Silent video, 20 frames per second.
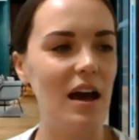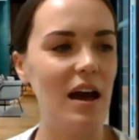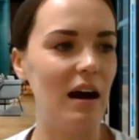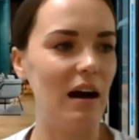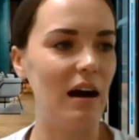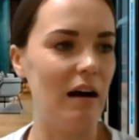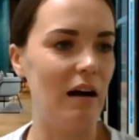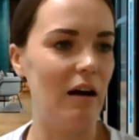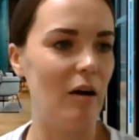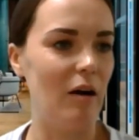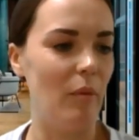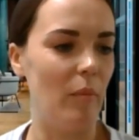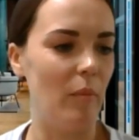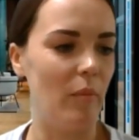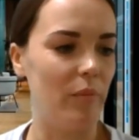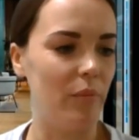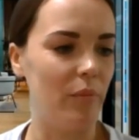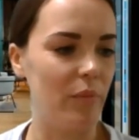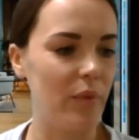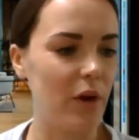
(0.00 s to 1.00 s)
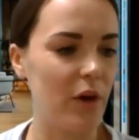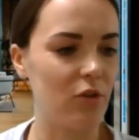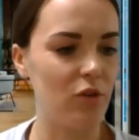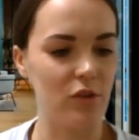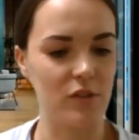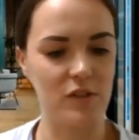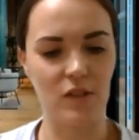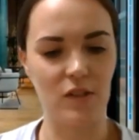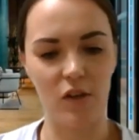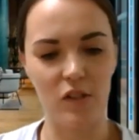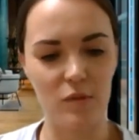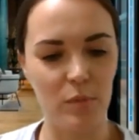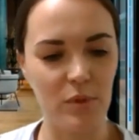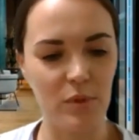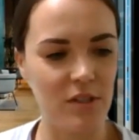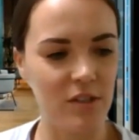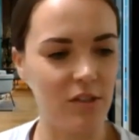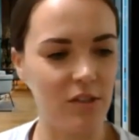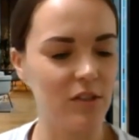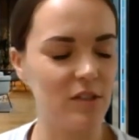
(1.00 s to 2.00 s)

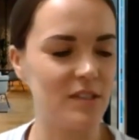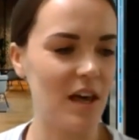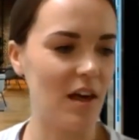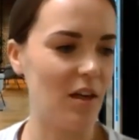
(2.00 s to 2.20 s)
hospitals,